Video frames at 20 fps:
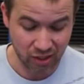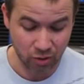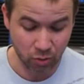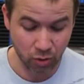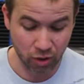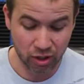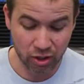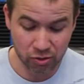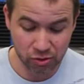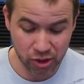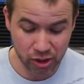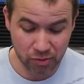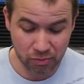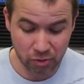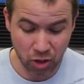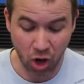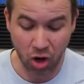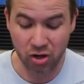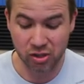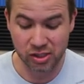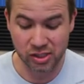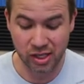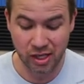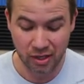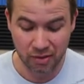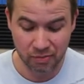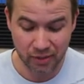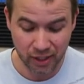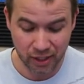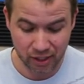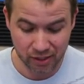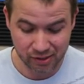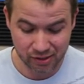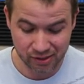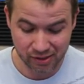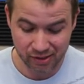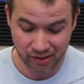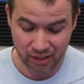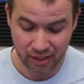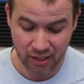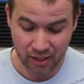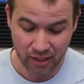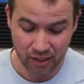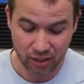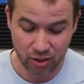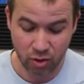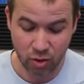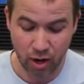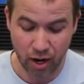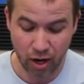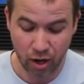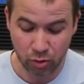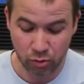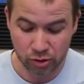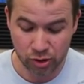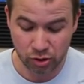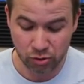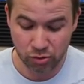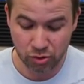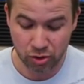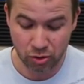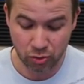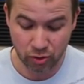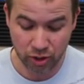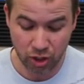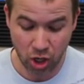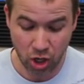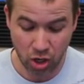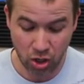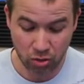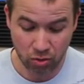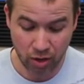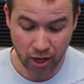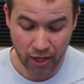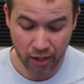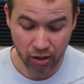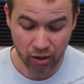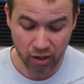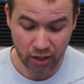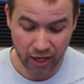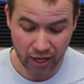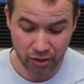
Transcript: We're gonna use cheap cards because, you know, I always do good with the Hog Rider.